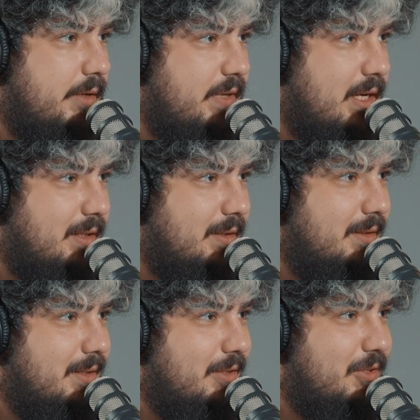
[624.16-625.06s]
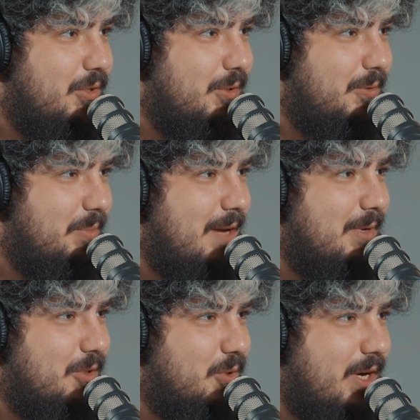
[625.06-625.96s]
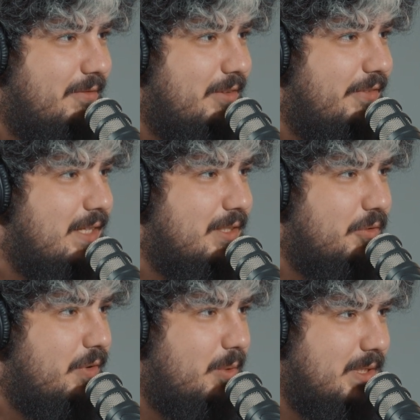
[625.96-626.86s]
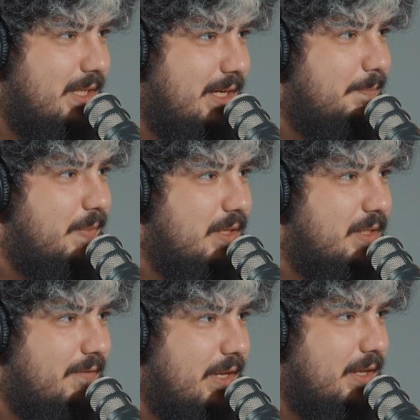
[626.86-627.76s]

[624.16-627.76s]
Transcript: a vehicle to be able to travel faster throughout the city and stuff like